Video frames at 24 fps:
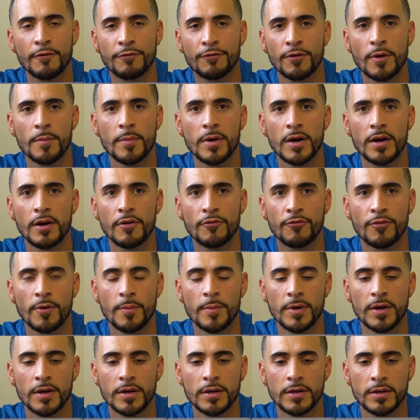from
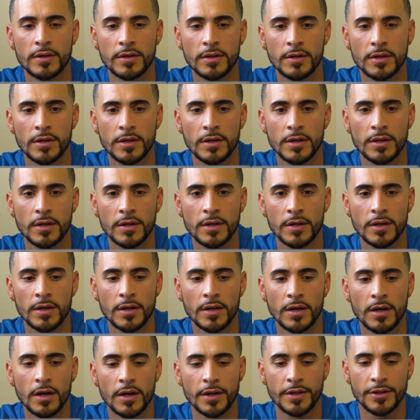a
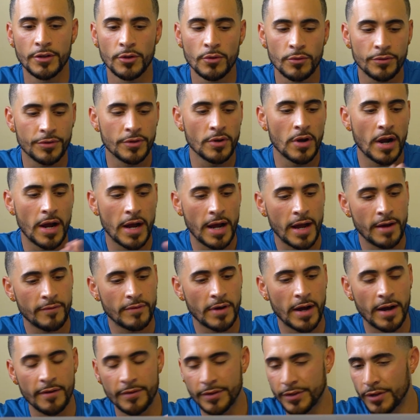youth, I
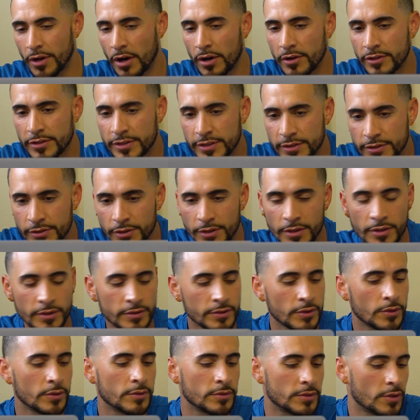have a daughter, she's 2
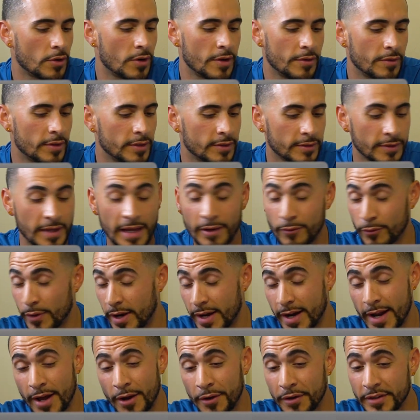years old.
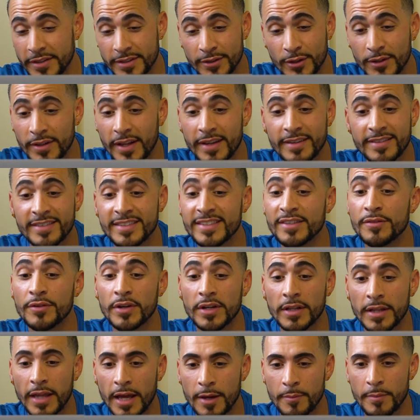Right now it doesn't look like she's even
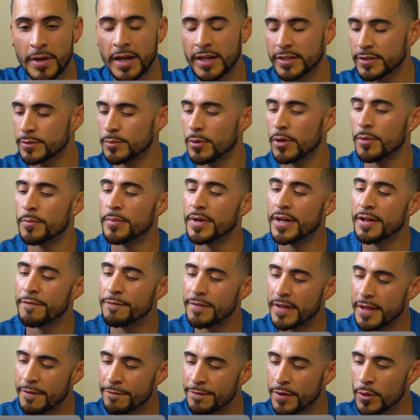gonna like basketball. But
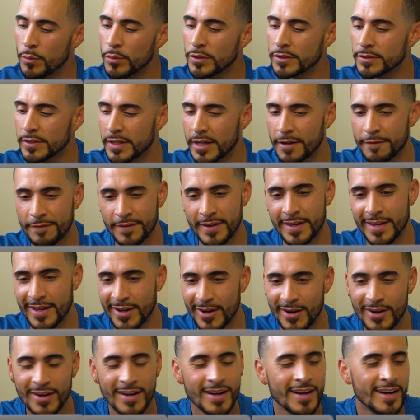if it was,
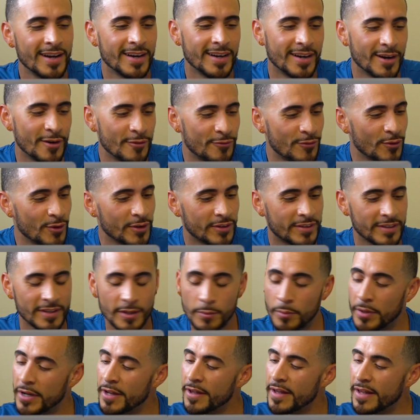unfortunately,
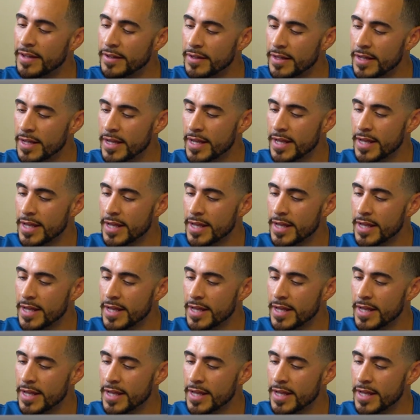but